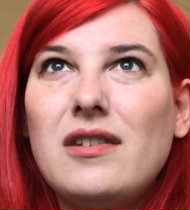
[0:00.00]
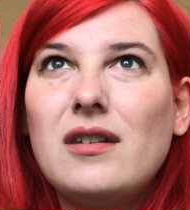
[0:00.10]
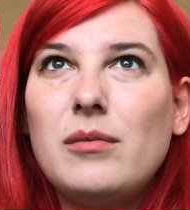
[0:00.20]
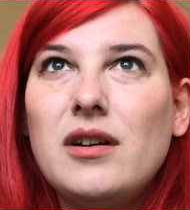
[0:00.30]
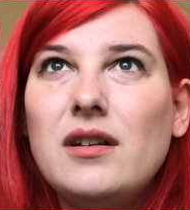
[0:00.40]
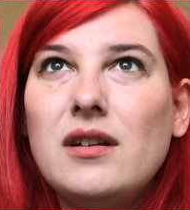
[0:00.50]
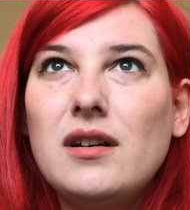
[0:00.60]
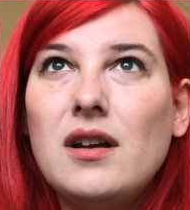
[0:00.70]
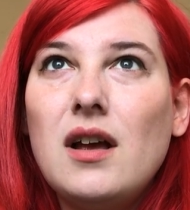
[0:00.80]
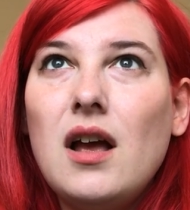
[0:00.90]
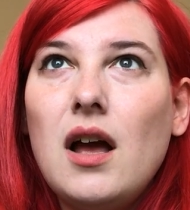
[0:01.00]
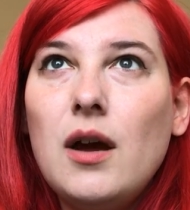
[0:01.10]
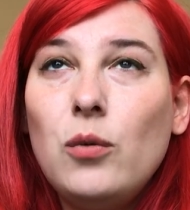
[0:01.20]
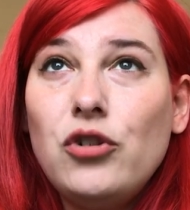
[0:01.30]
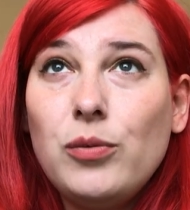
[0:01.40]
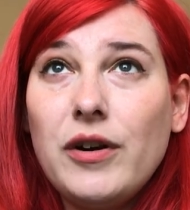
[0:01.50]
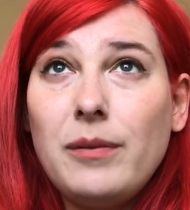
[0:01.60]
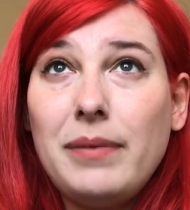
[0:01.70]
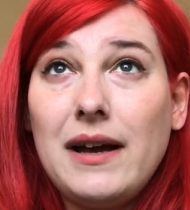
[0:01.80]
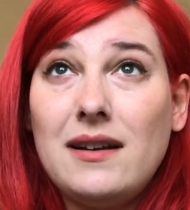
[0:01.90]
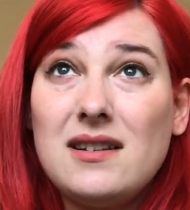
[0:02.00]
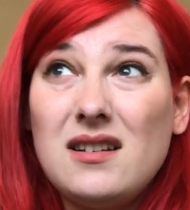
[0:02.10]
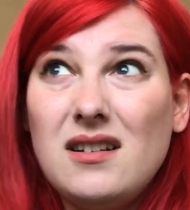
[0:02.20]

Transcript: in the summer. What do you wear to bed?